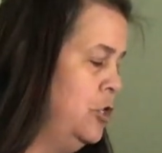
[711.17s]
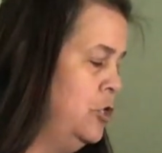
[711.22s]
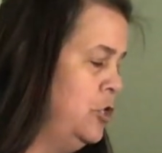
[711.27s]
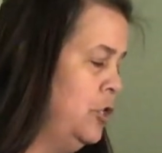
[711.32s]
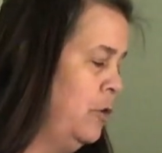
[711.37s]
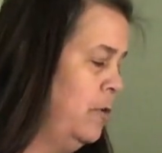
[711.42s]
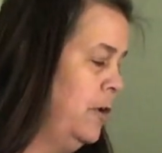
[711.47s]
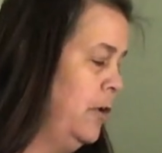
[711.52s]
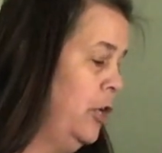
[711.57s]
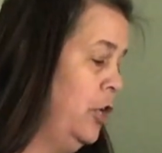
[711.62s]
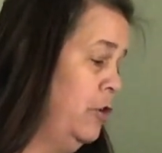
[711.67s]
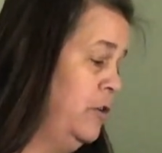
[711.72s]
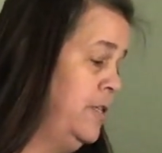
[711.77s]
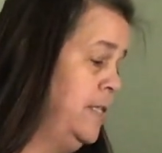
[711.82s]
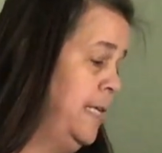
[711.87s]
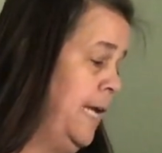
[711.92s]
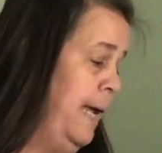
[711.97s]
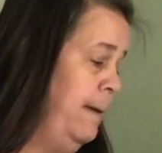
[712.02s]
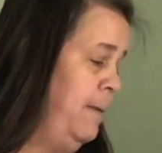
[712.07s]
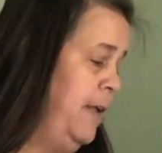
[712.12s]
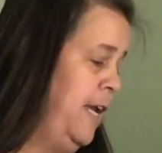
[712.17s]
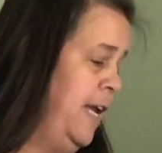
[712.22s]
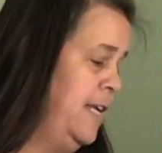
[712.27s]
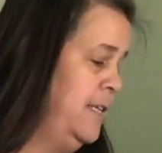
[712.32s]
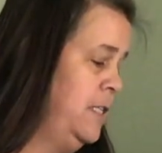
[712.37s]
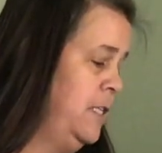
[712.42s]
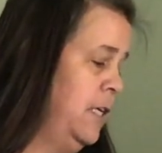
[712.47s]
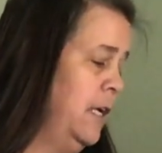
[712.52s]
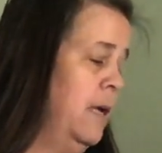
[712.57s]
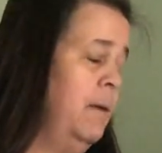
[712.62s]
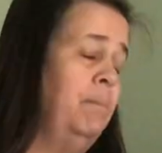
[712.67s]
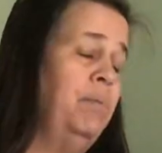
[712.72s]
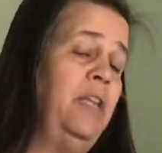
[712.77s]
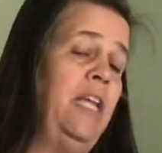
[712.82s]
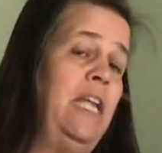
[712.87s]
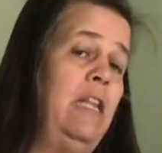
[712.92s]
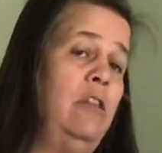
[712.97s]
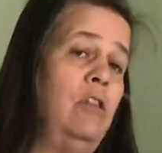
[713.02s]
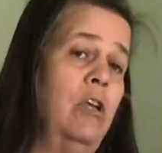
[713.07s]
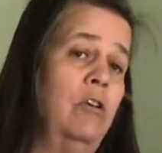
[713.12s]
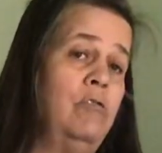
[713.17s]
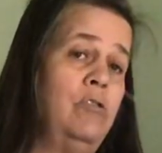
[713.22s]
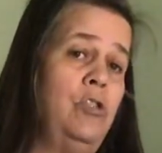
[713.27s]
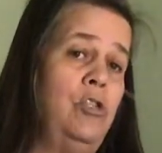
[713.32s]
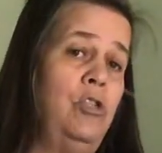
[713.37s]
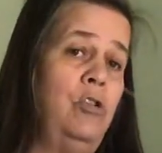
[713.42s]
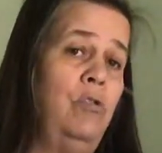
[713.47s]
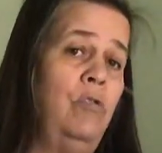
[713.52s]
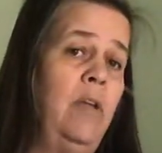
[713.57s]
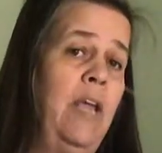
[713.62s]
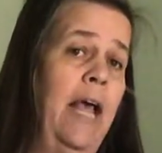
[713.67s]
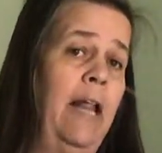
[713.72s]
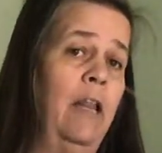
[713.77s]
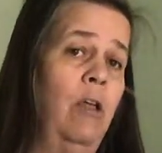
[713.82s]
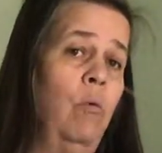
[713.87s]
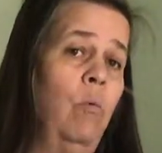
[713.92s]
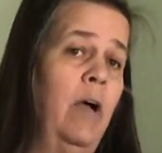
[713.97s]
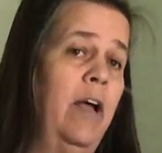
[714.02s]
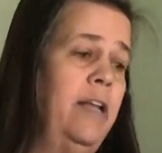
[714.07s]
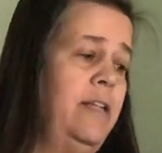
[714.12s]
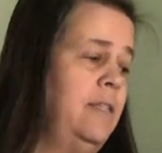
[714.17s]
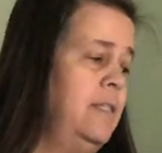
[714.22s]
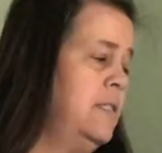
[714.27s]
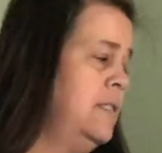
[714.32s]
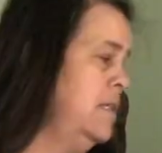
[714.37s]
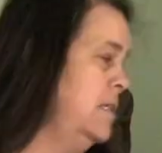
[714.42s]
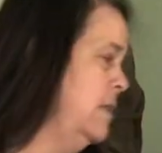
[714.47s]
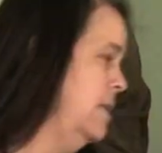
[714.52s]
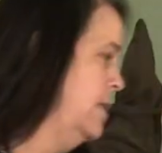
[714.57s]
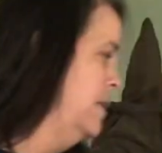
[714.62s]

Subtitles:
So your assignment is to complete those 2 yellow ones,